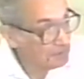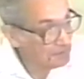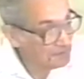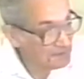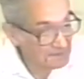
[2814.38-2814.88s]

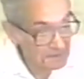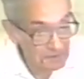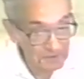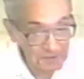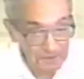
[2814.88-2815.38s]
All the things
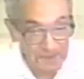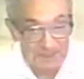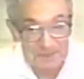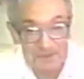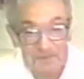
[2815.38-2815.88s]
that go into a
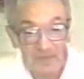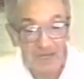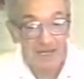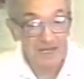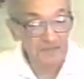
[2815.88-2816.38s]
radio,
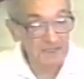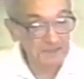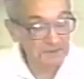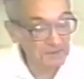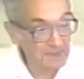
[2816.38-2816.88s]
and
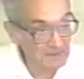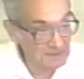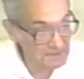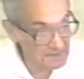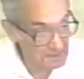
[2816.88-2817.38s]
then to get
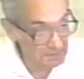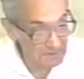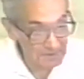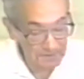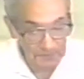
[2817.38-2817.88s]
an
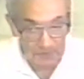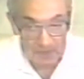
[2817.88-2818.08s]
assembly.